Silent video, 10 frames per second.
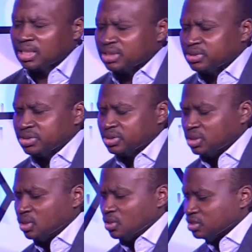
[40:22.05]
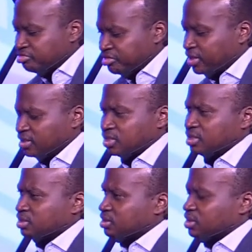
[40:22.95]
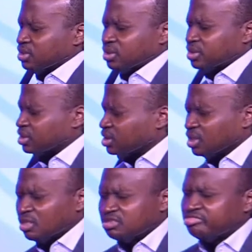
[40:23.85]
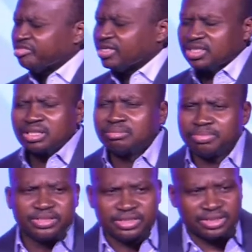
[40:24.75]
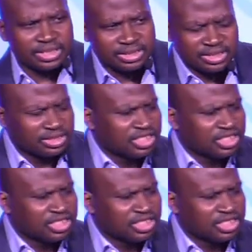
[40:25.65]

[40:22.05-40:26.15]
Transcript: She's lost faith. She's lost faith completely, and she's